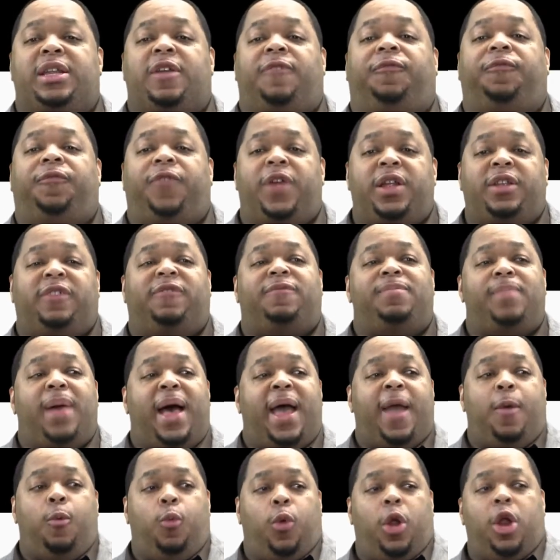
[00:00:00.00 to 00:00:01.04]
A friend of
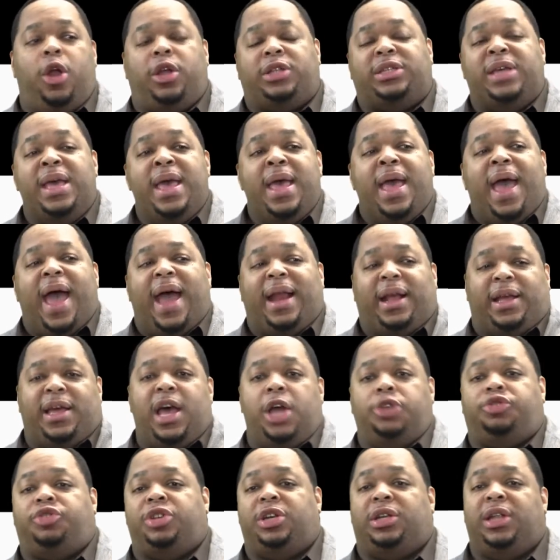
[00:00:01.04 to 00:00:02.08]
mine worked at a
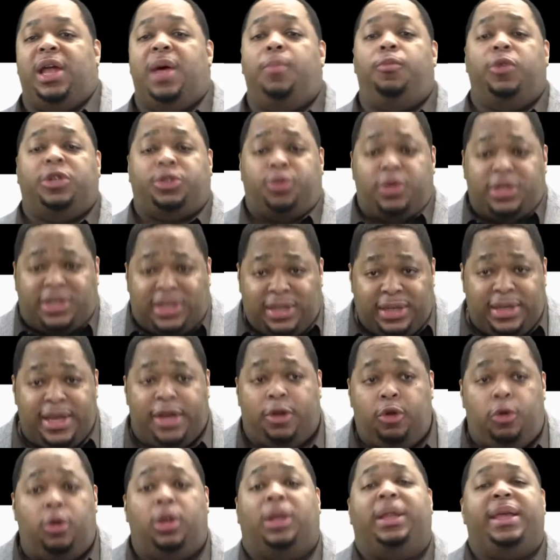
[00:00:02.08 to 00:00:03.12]
country club, which was
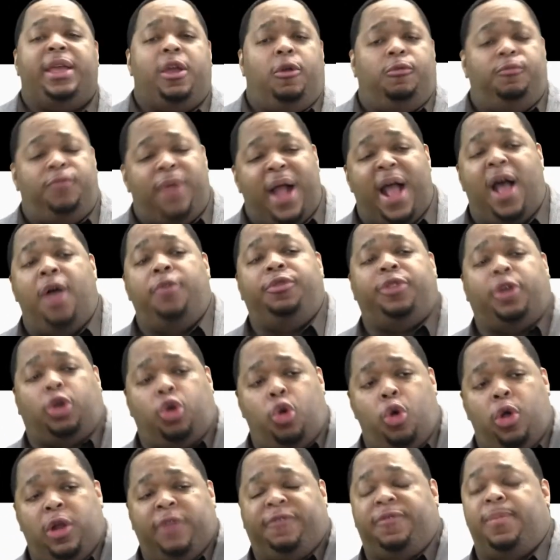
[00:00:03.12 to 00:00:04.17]
literally around the
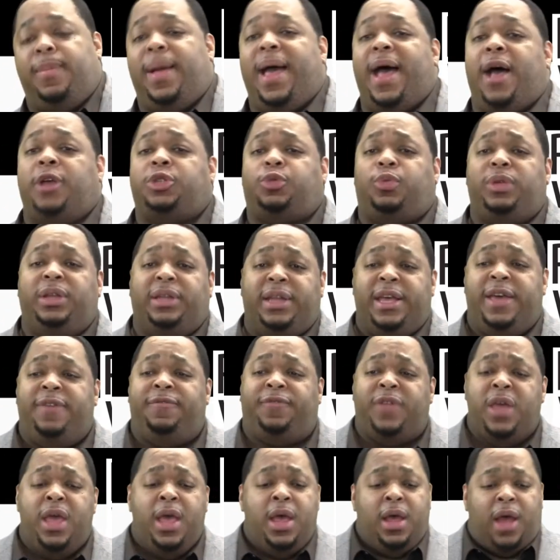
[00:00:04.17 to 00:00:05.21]
corner from my house. We
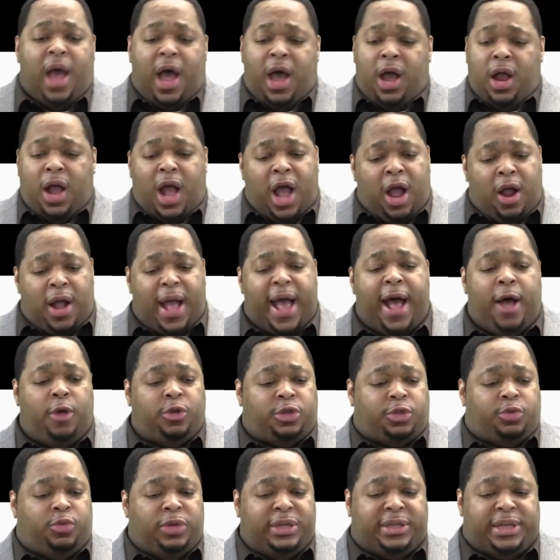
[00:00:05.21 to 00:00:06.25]
lived, our, our
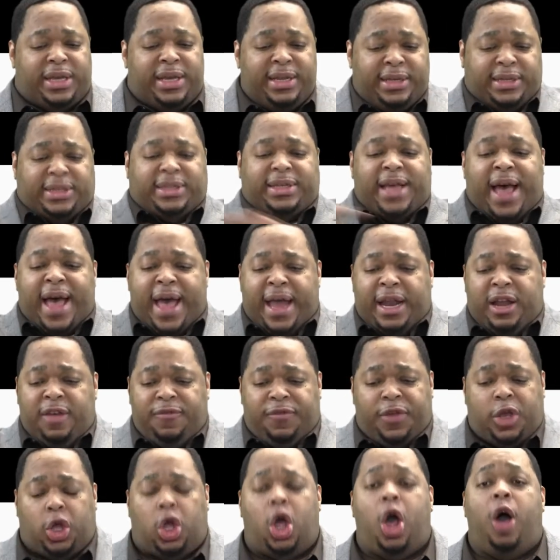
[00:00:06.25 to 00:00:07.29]
house was inside of
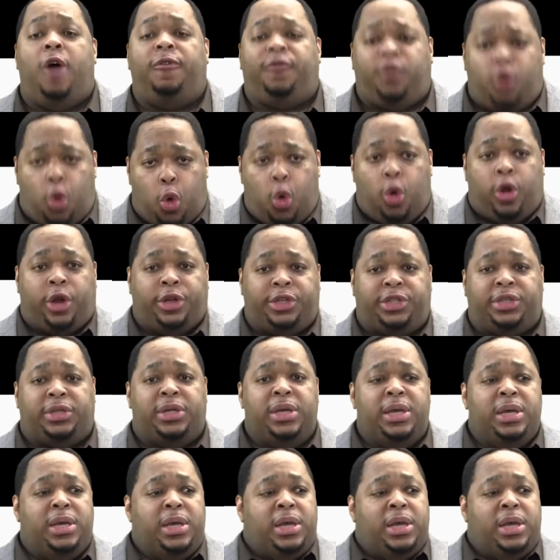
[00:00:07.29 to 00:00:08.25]
a golf course.